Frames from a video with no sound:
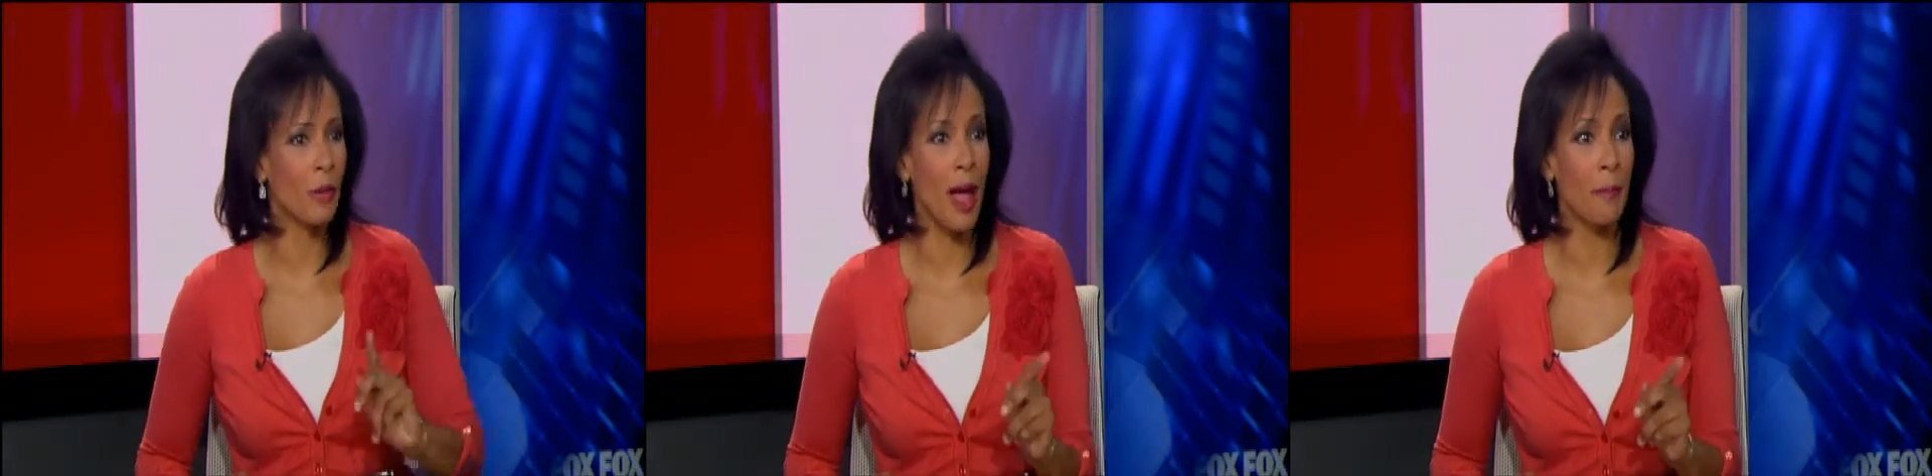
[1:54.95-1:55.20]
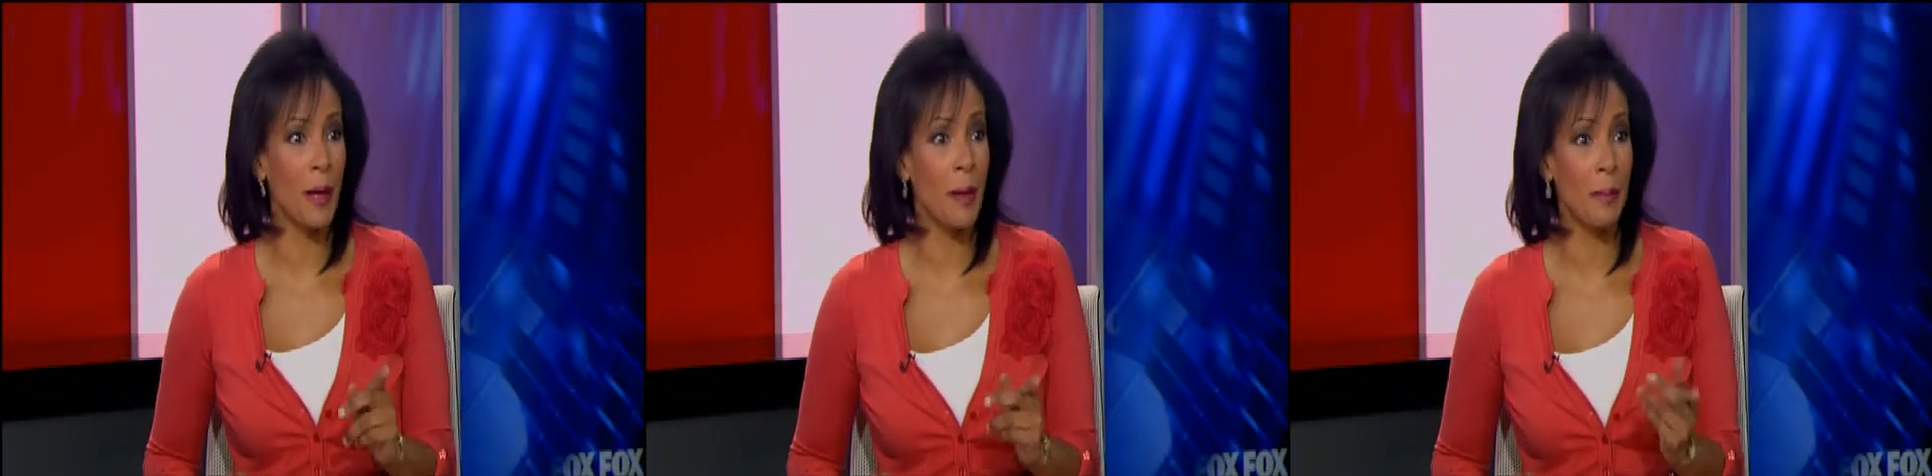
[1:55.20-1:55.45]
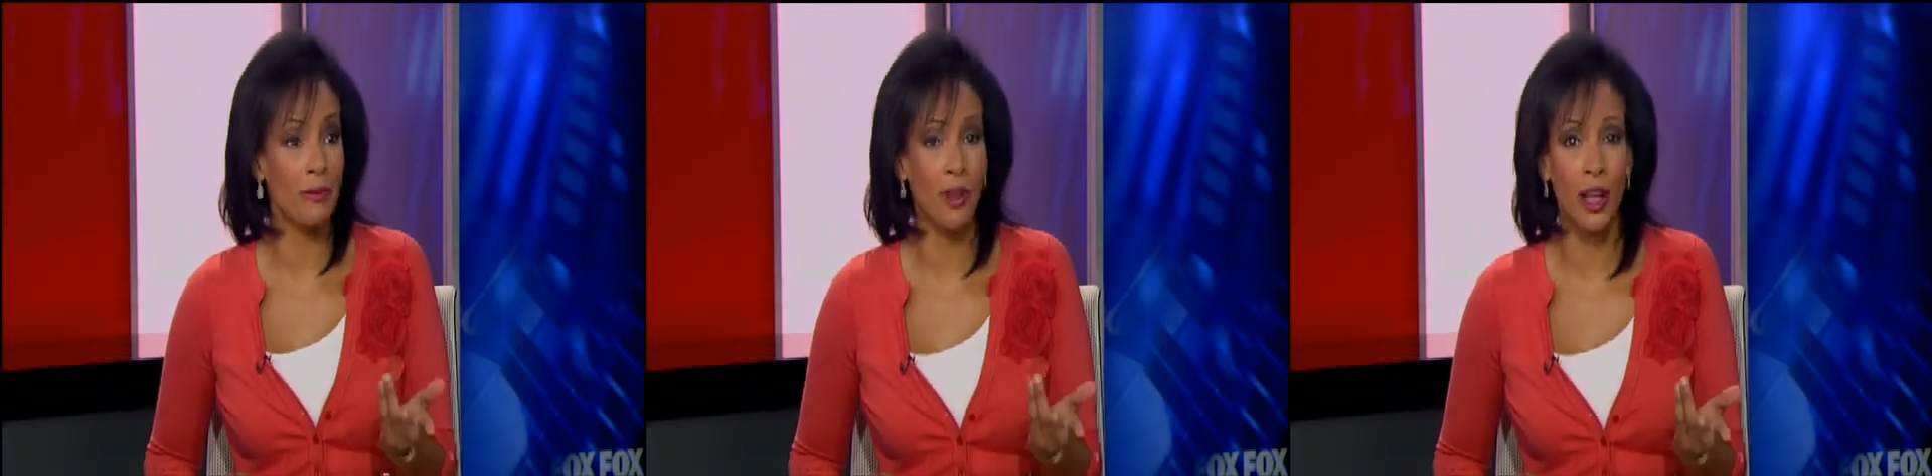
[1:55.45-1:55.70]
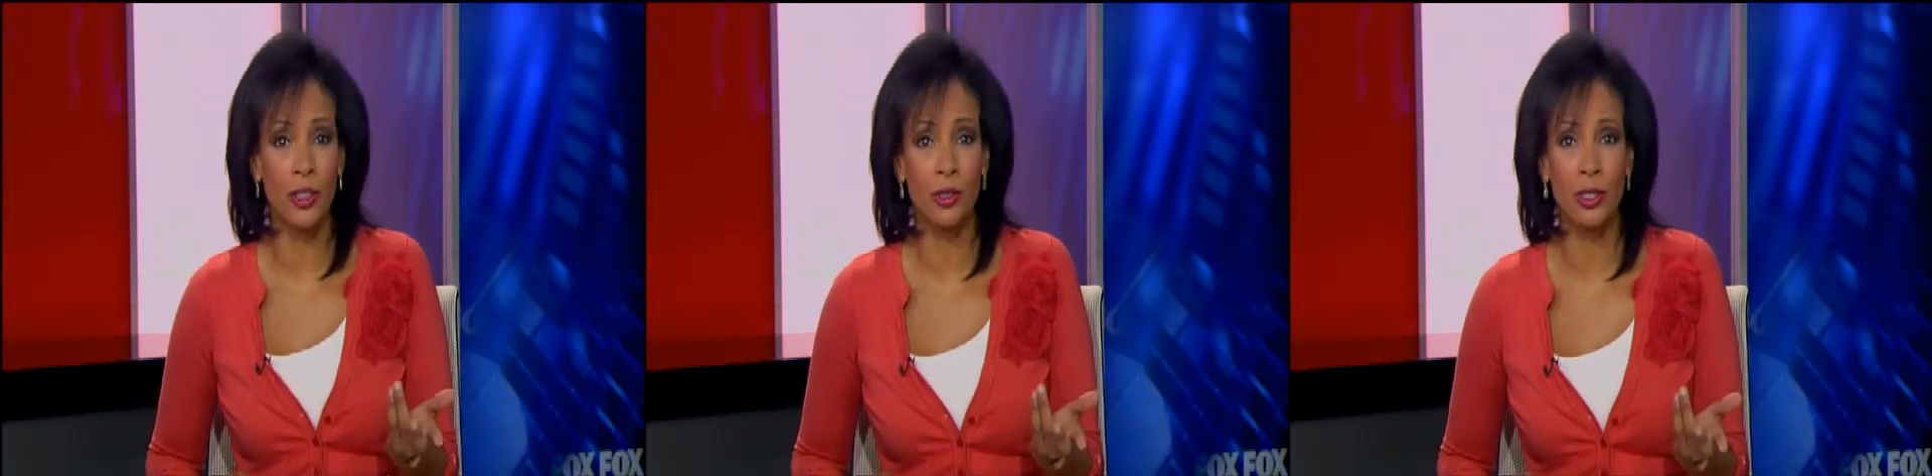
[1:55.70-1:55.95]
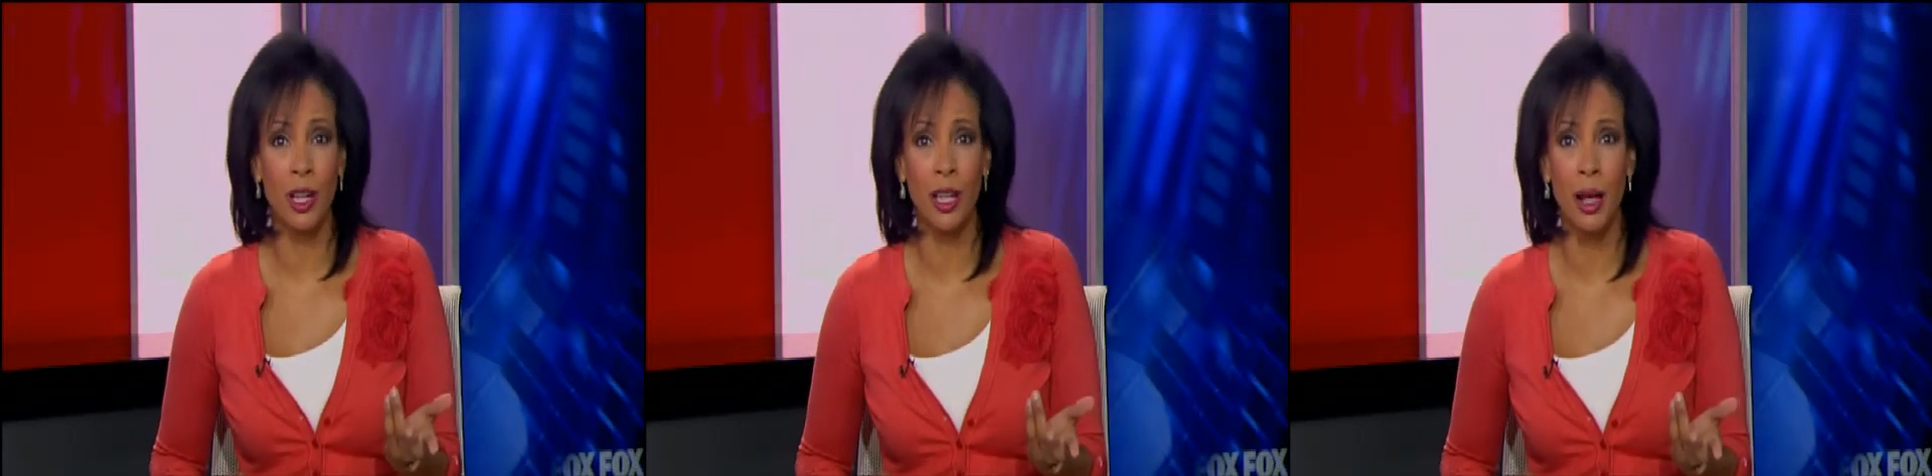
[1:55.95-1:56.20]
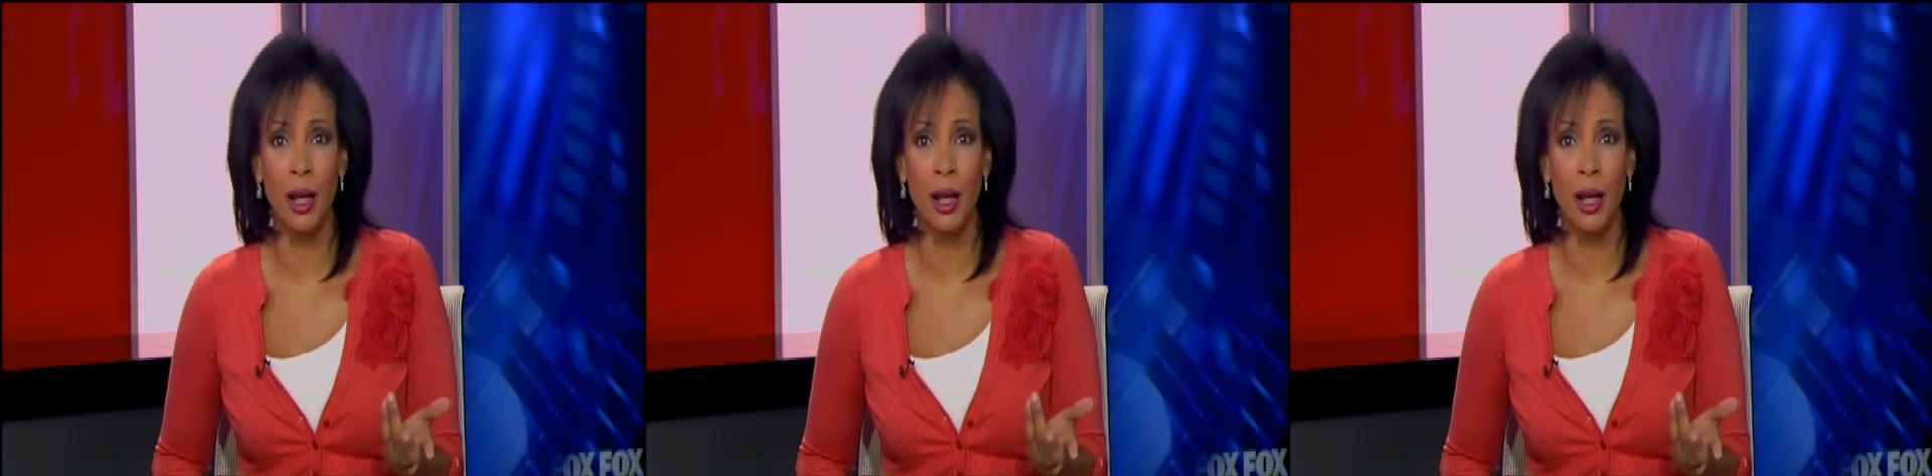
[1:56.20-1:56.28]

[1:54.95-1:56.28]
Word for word: to wrap up on FoxNews.com